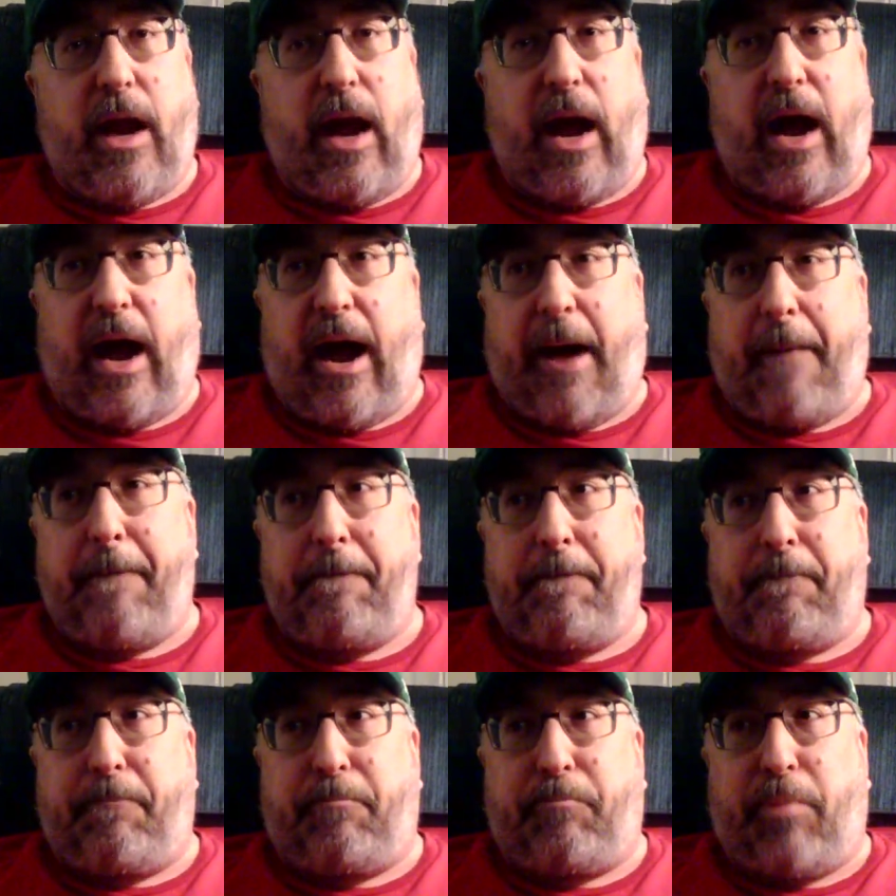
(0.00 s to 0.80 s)

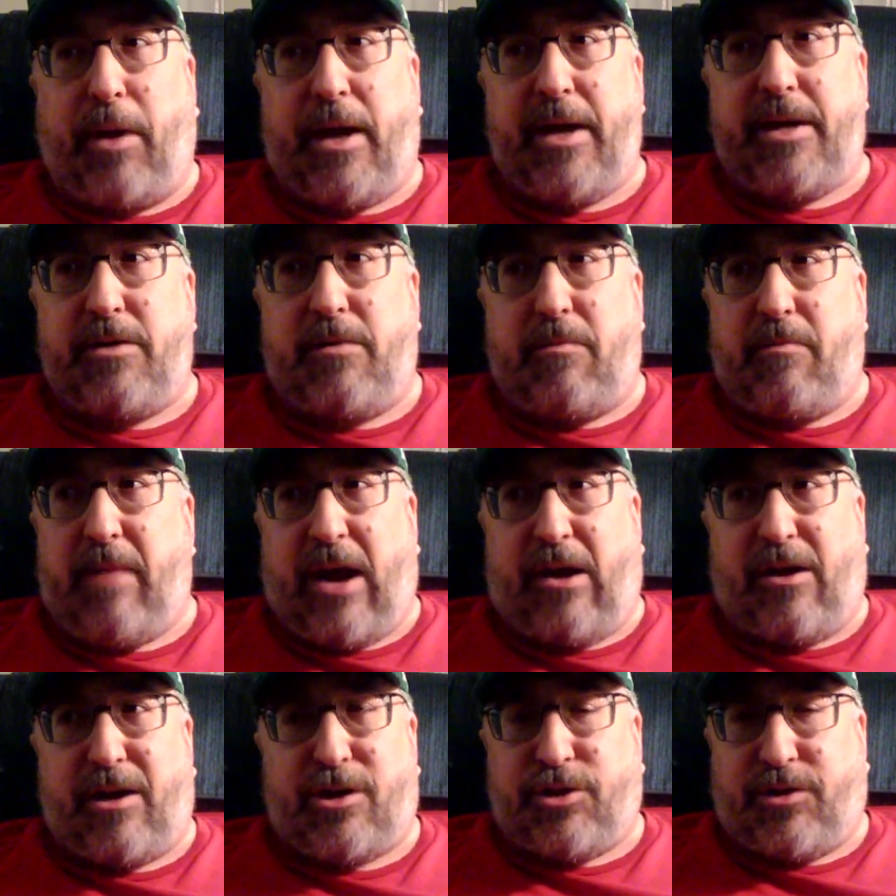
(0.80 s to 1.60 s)
But
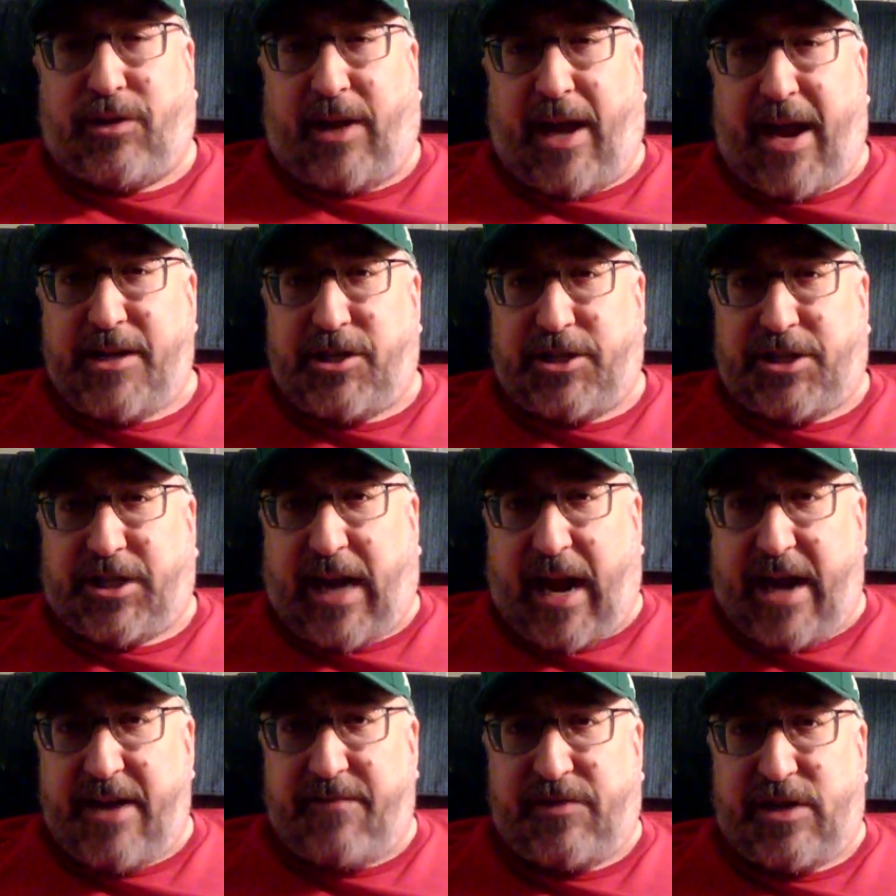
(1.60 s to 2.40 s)
Eric July just
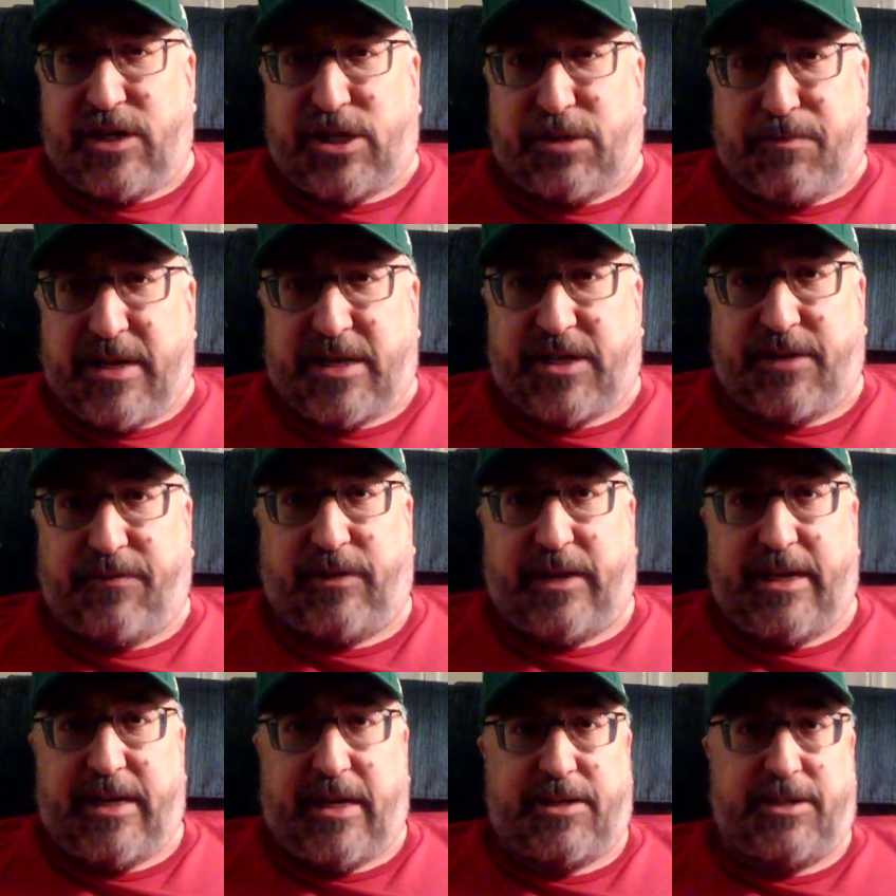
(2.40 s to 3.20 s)
kind of
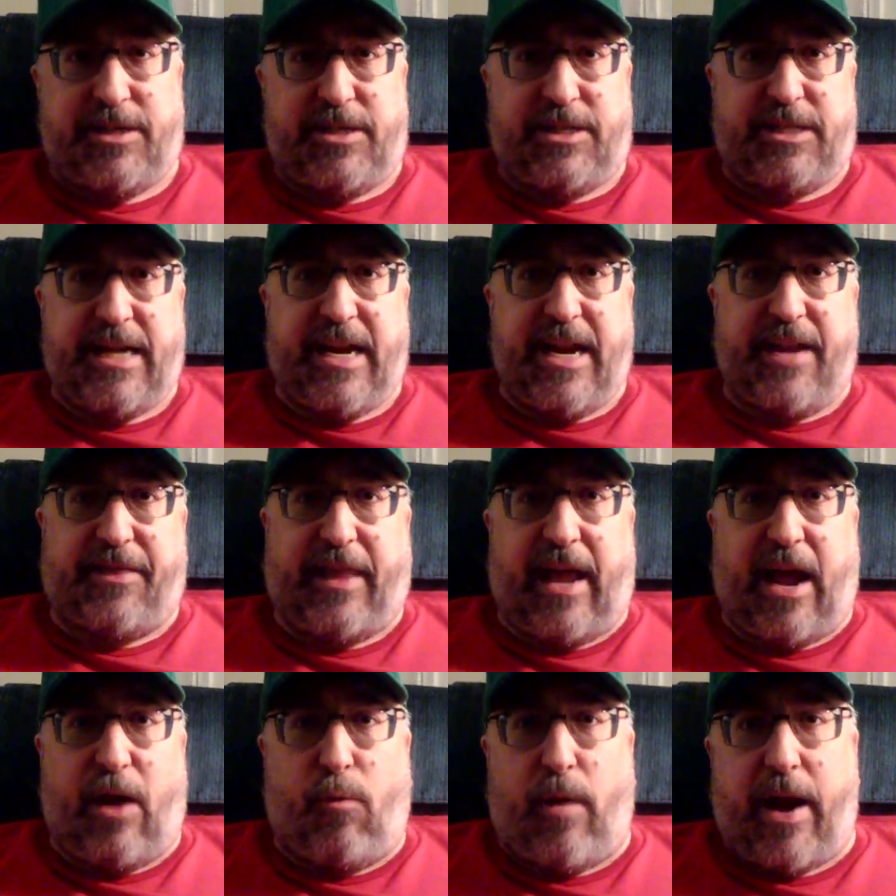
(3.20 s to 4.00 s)
dismissively doesn't see it
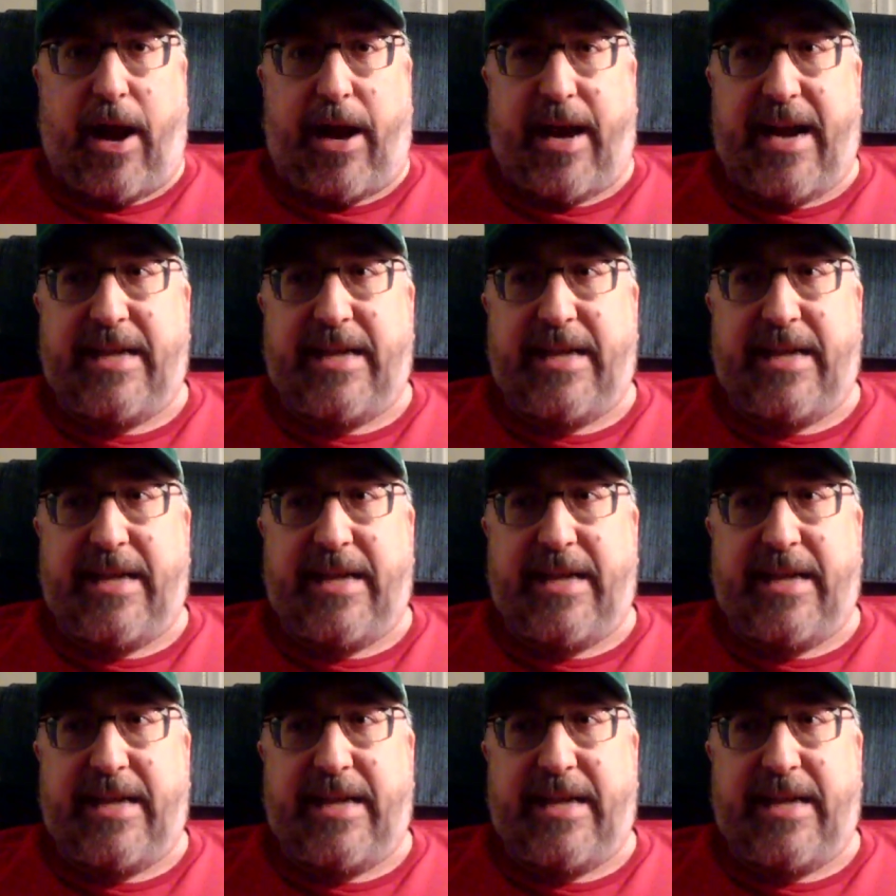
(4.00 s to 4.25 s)
that way.